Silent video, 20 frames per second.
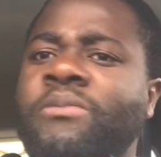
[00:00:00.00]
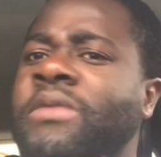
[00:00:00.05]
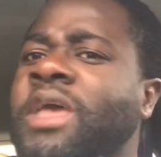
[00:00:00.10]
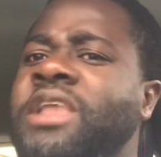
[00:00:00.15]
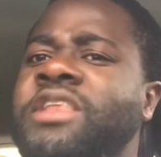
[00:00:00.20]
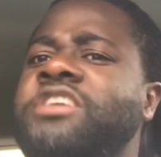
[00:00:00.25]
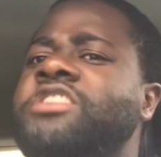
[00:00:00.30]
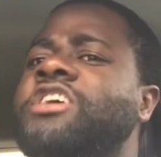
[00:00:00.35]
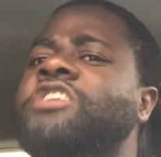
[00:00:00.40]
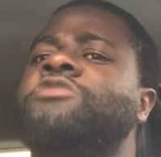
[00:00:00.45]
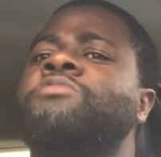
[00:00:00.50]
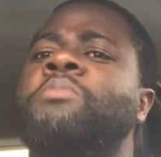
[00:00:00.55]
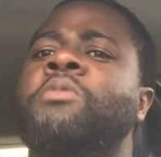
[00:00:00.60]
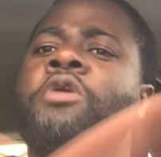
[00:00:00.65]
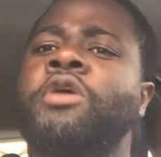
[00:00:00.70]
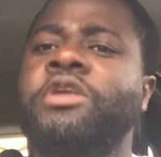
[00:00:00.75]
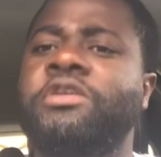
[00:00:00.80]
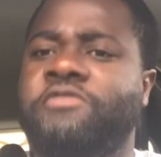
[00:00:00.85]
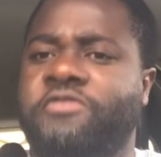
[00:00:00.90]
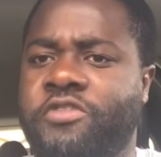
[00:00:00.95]
and he just
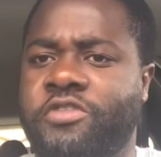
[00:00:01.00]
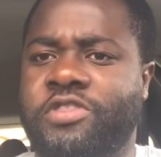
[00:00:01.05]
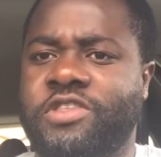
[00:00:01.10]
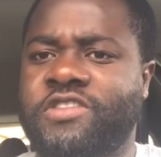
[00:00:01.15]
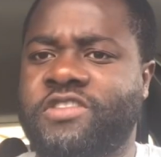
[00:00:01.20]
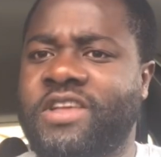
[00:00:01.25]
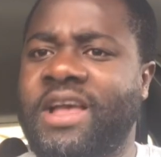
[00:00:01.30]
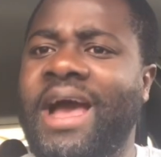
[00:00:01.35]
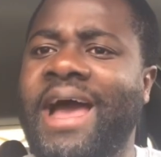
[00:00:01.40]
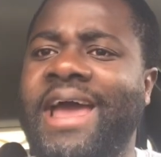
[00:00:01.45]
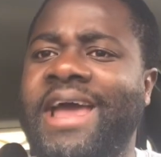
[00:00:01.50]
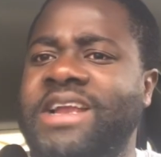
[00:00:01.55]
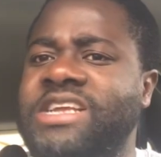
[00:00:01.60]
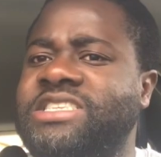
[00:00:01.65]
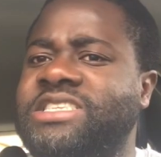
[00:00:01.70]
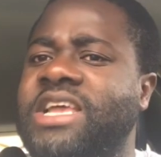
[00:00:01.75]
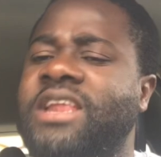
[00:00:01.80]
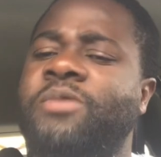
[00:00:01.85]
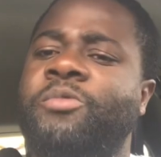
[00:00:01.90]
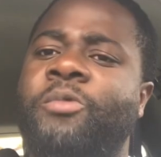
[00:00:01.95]
mowed it for this guy, and he
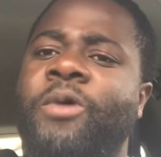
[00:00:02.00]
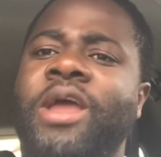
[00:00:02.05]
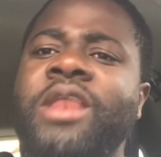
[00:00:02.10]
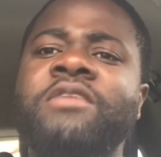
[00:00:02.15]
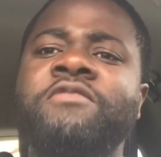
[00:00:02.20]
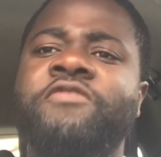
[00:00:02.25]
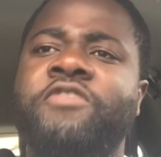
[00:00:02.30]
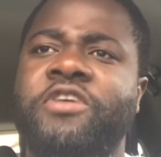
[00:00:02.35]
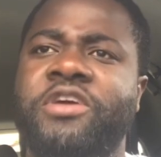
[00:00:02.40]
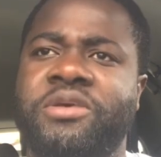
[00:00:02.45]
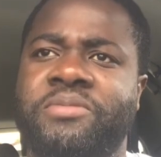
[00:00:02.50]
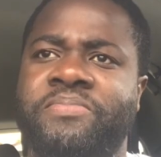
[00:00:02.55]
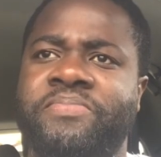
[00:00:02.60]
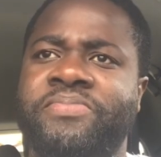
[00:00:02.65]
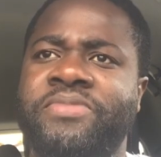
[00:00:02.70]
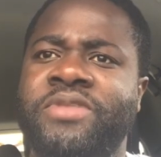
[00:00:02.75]
started waiting for him.